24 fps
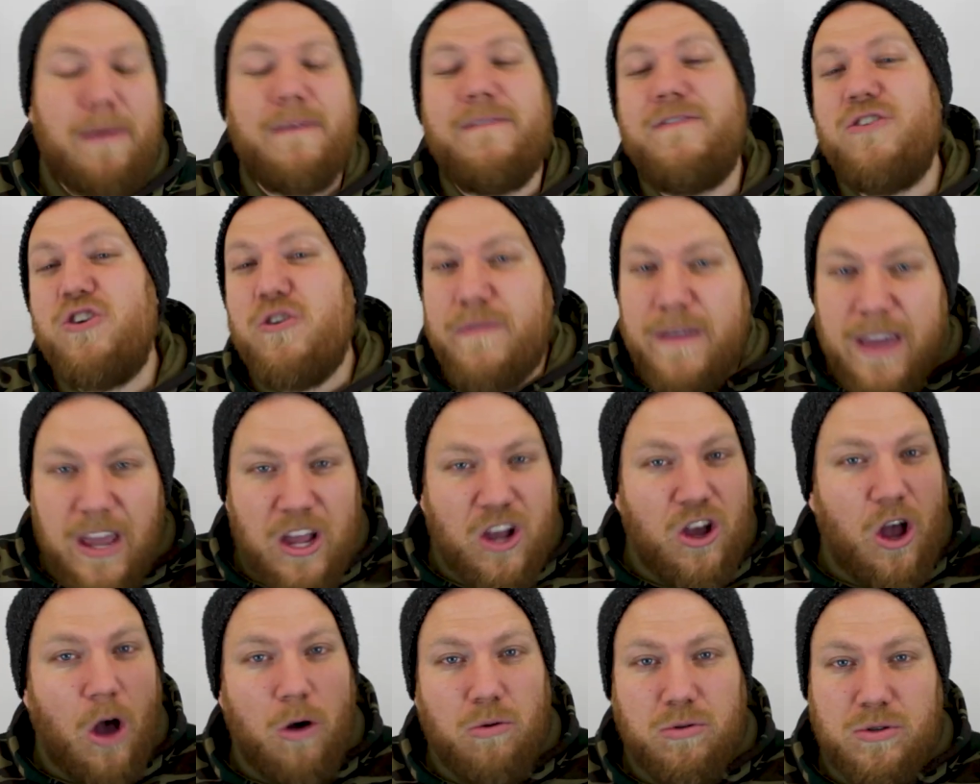if you've
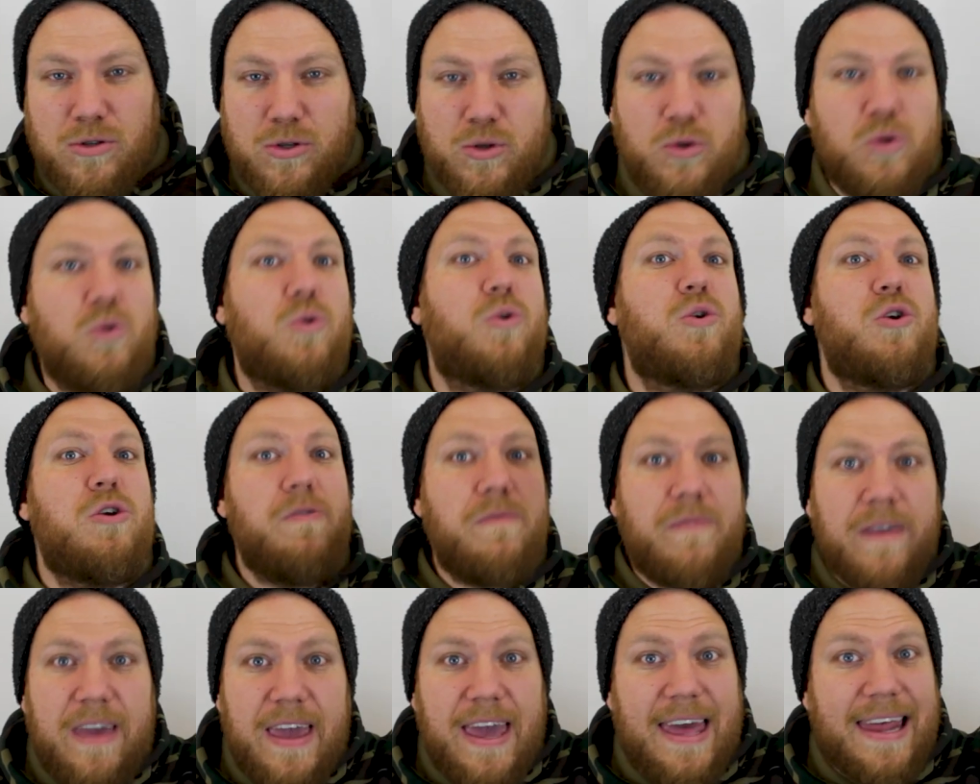hit Gold 2 or
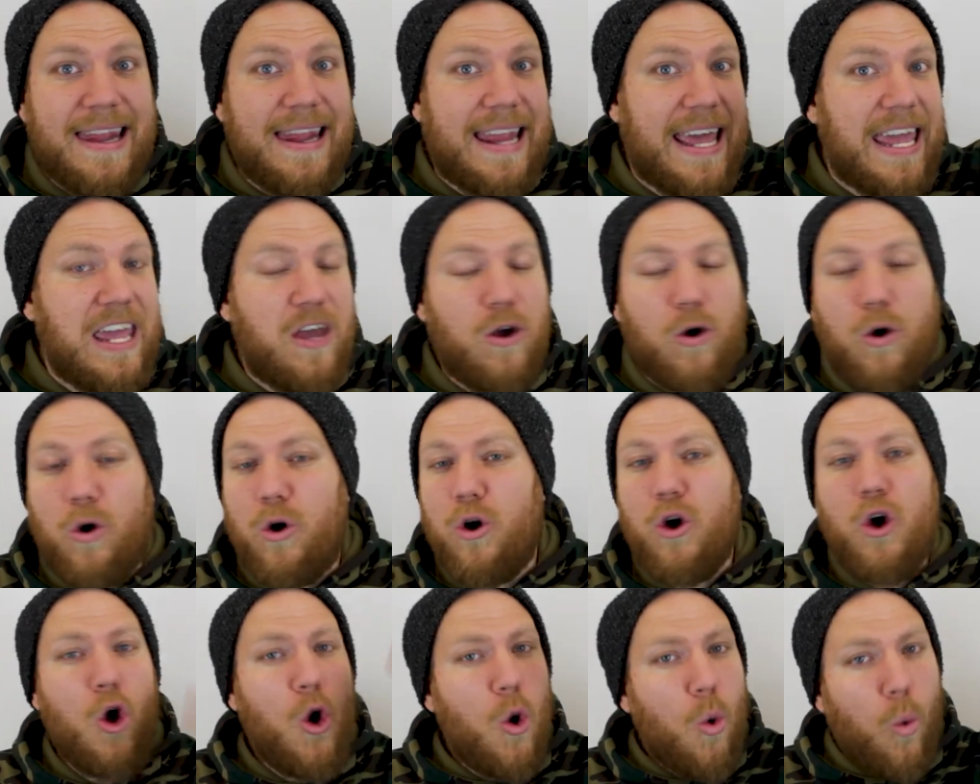you've hit Elite
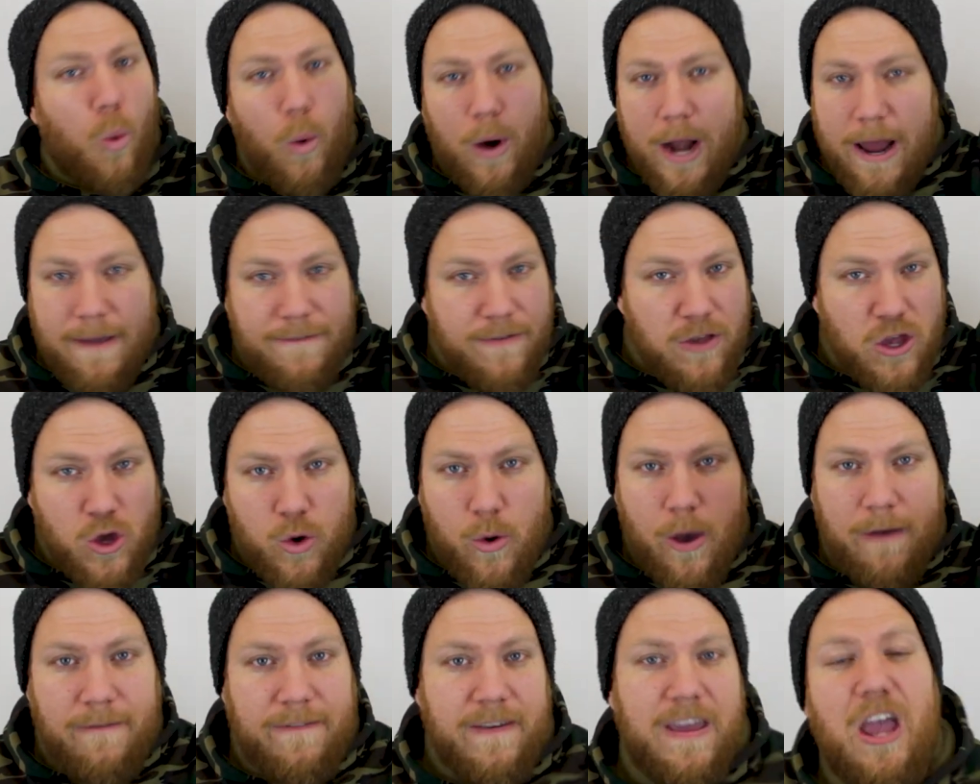or whatever
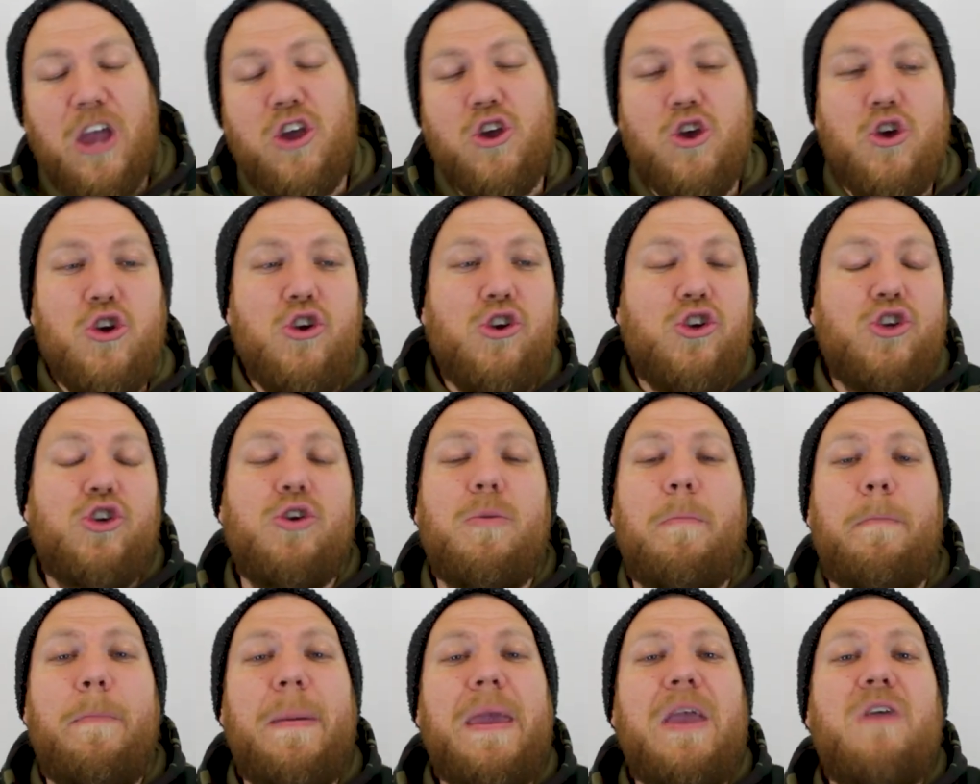you have hit, you
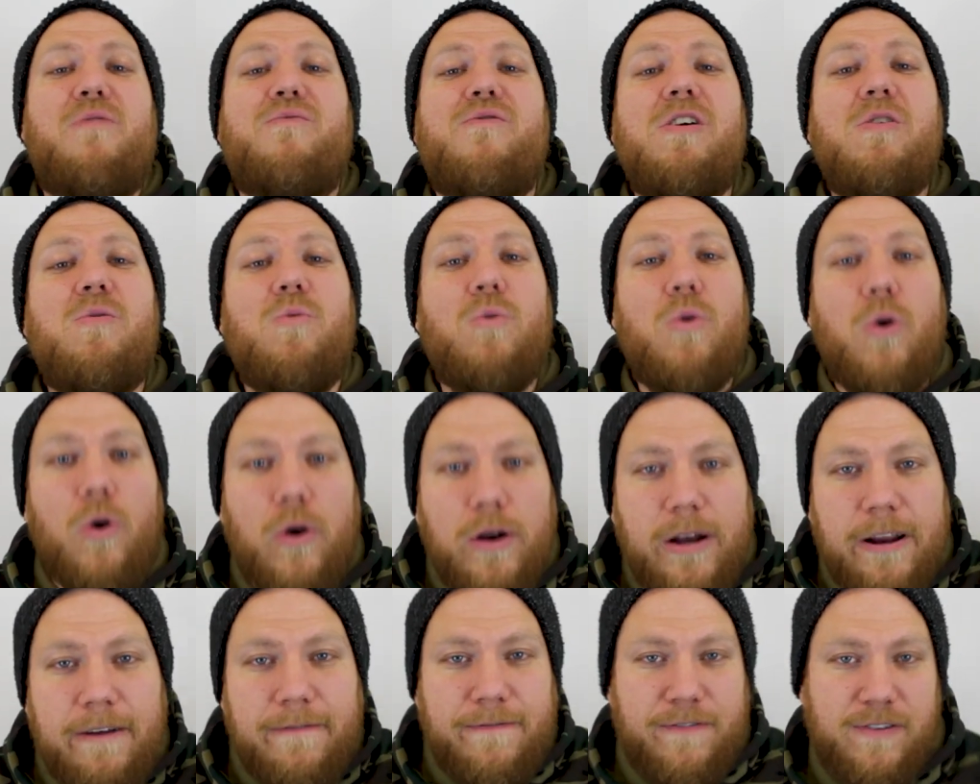should be
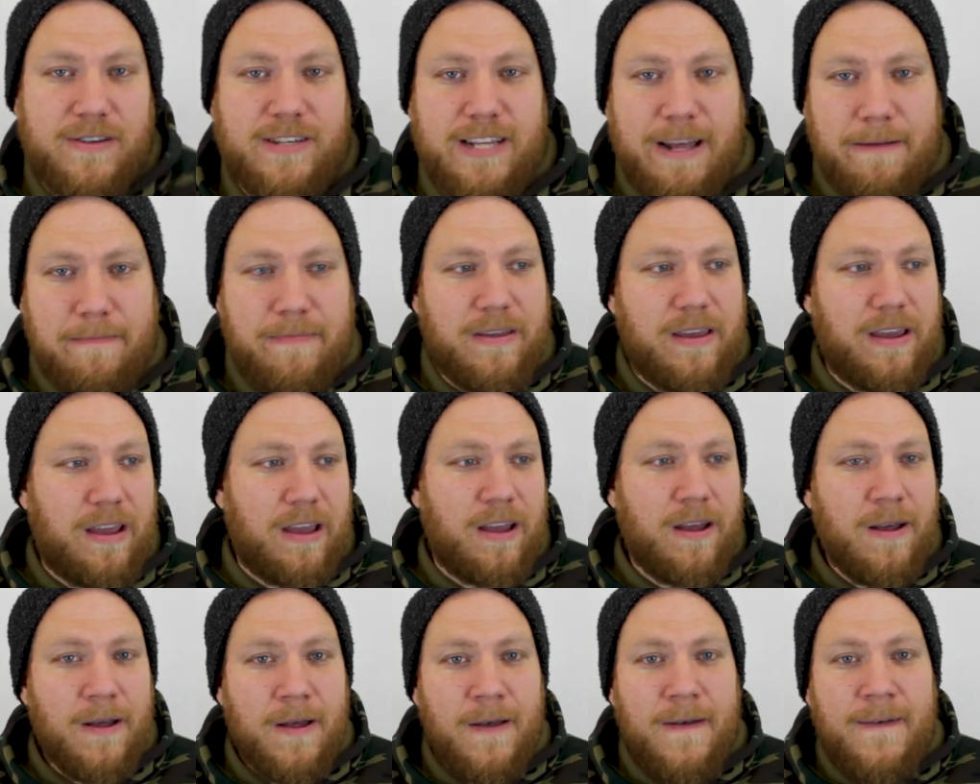rewarded for
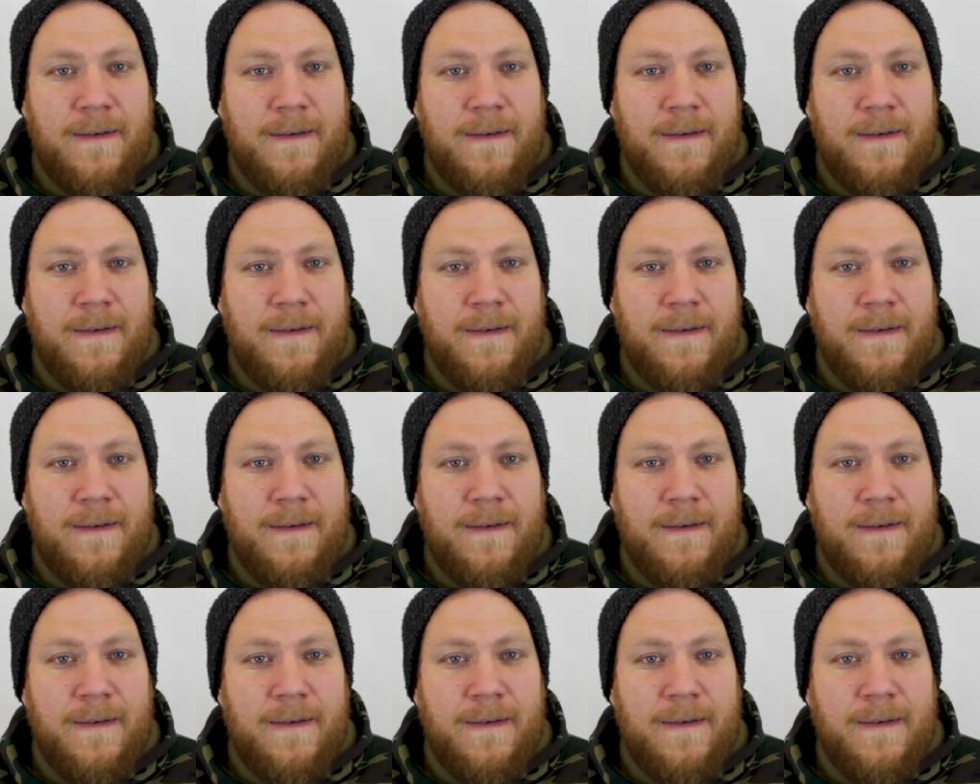something,